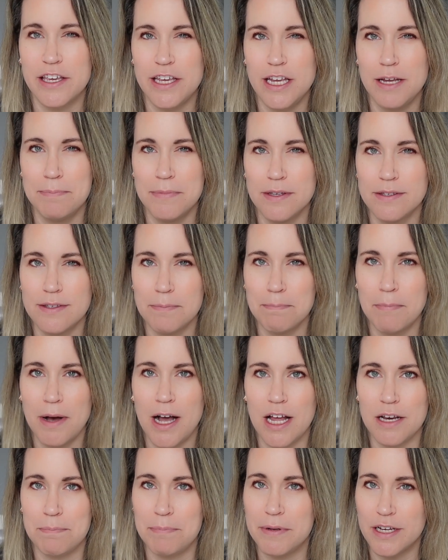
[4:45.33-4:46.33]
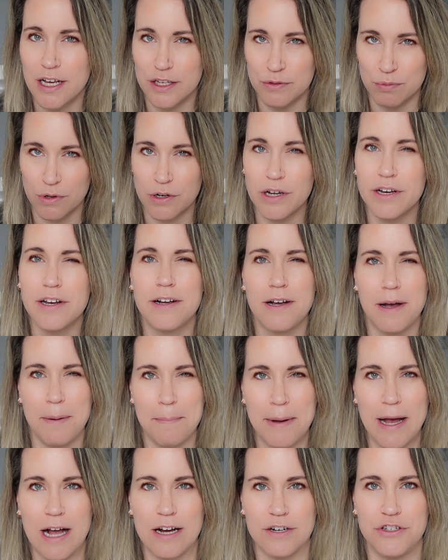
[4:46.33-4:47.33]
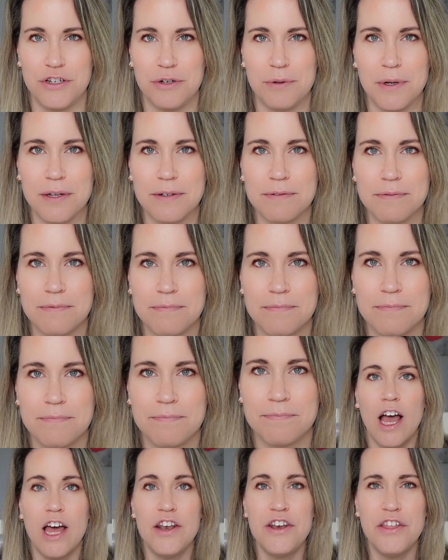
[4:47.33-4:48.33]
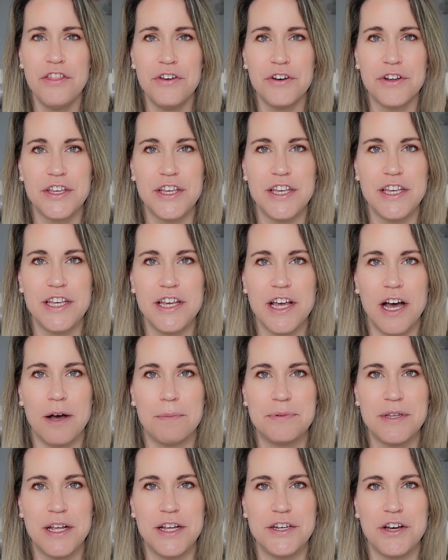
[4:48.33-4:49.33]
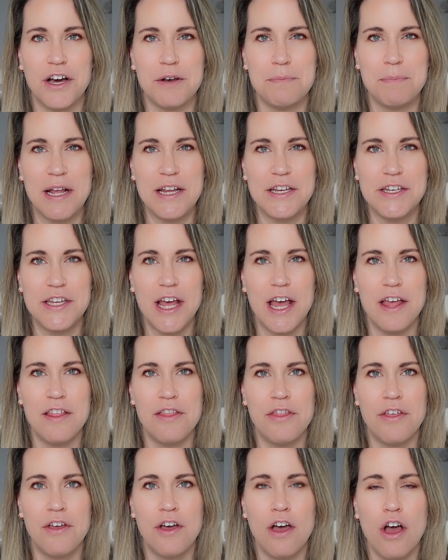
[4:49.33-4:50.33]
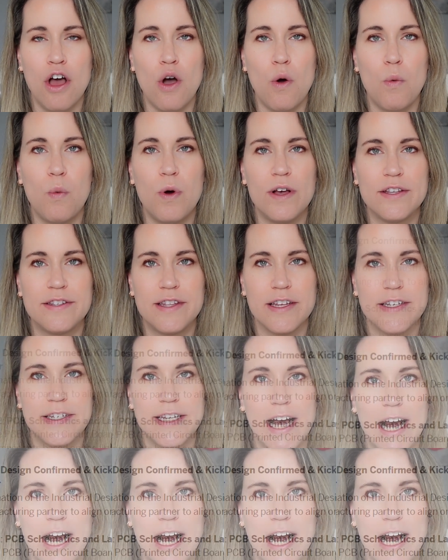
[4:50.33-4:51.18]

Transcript: and keep this in mind because we're going to come back to it. Another key update on May 10th was the